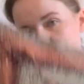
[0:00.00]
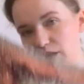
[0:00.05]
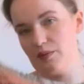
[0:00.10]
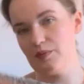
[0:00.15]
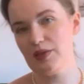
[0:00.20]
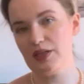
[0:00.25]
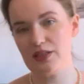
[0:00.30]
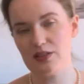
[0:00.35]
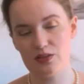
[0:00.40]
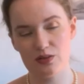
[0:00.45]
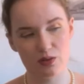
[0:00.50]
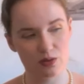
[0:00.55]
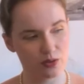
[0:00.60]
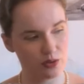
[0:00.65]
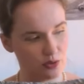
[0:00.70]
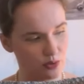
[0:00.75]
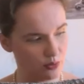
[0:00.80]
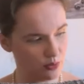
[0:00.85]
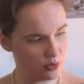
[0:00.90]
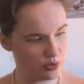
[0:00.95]
I mean, it's not
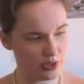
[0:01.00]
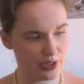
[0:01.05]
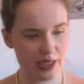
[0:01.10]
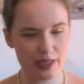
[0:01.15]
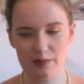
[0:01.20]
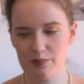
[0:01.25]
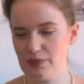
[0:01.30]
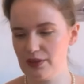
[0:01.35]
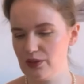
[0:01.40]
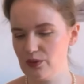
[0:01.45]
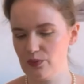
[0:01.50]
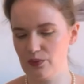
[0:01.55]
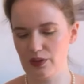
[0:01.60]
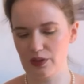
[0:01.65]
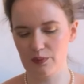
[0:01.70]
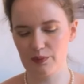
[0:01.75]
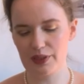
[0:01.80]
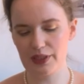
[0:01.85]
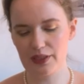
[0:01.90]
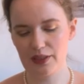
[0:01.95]
huge yet, but it
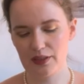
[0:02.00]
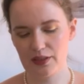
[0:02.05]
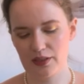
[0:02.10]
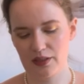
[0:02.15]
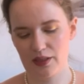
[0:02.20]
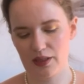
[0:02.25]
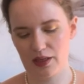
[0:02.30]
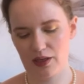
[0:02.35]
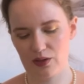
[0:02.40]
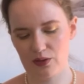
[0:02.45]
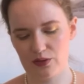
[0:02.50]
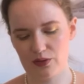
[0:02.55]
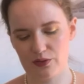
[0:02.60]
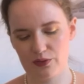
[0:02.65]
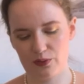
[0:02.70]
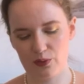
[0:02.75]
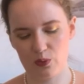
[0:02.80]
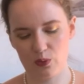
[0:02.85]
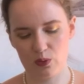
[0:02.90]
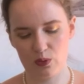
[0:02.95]
will be, out
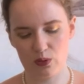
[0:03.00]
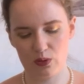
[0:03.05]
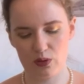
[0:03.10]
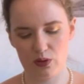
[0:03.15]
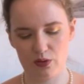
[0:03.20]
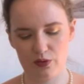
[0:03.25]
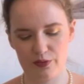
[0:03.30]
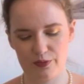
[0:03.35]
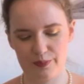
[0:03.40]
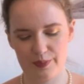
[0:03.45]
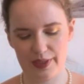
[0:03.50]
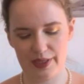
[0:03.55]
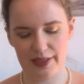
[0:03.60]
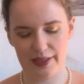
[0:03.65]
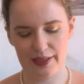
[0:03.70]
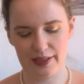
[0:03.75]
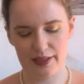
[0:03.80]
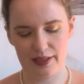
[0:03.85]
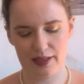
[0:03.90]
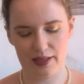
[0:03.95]
of all of
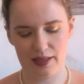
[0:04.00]
my